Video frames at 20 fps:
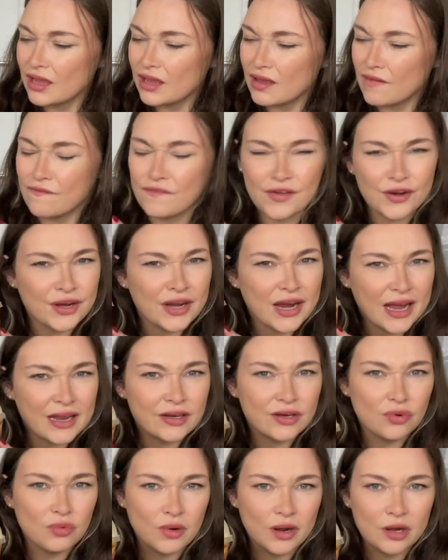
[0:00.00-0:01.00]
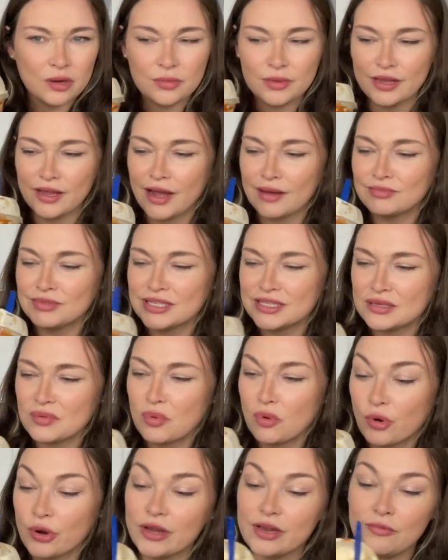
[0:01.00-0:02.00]
Very underwhelming. I'm
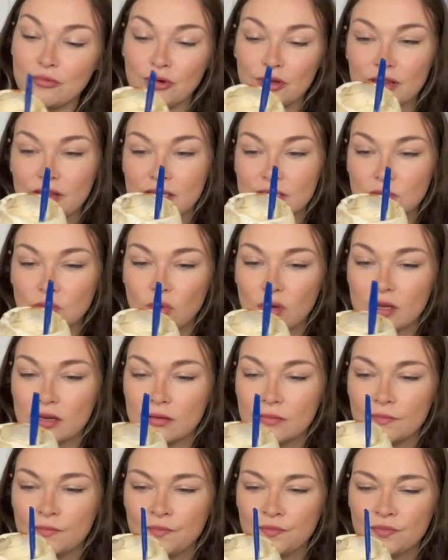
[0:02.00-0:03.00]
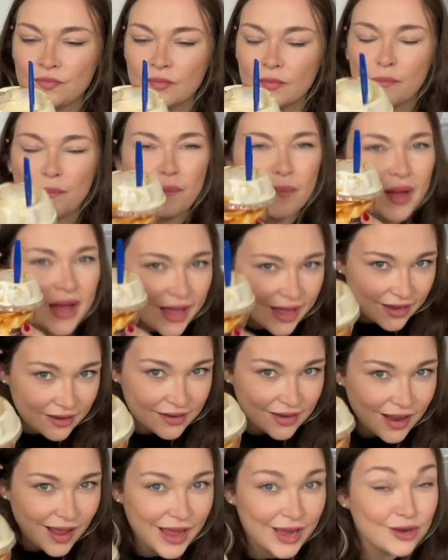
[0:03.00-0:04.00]
disappointed with this one. But
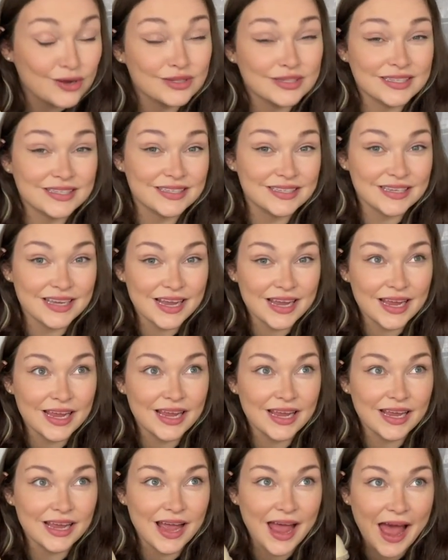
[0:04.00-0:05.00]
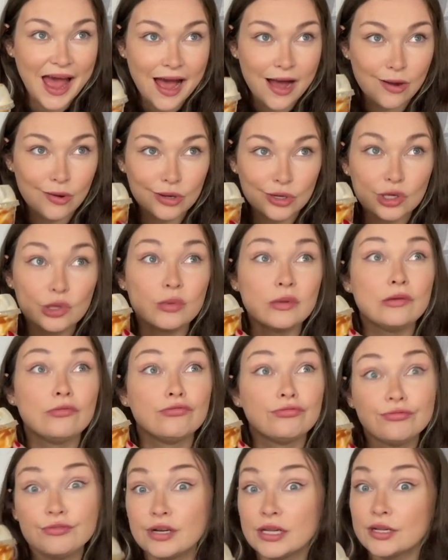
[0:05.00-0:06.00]
I could see how it could be
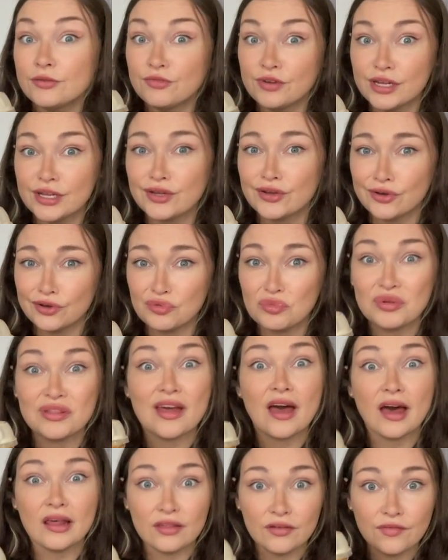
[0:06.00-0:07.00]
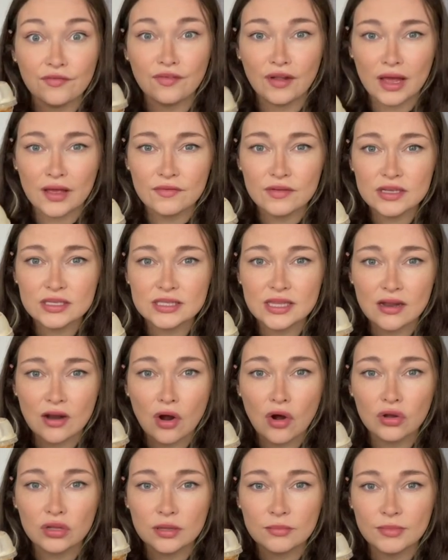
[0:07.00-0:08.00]
really, really good with other flavors that are
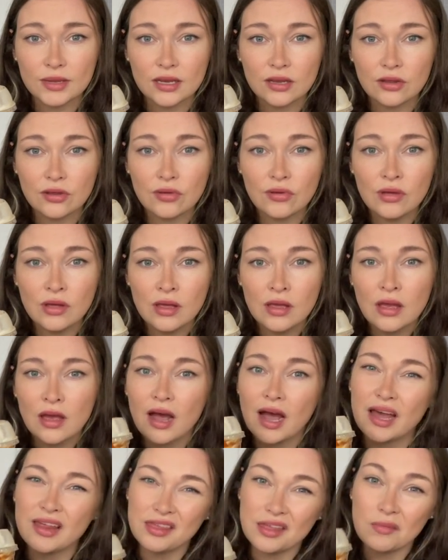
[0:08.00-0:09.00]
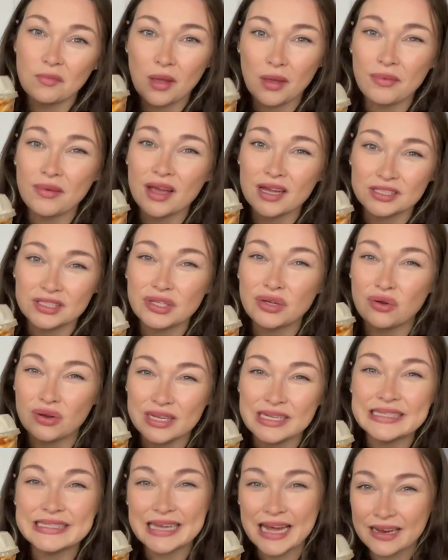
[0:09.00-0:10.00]
on the menu. I think maybe I just got a
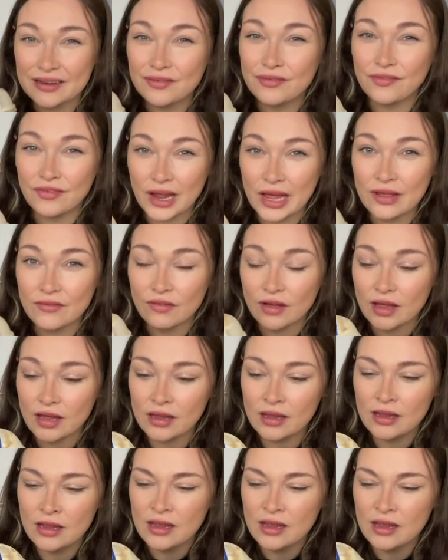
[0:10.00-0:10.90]
dud flavor.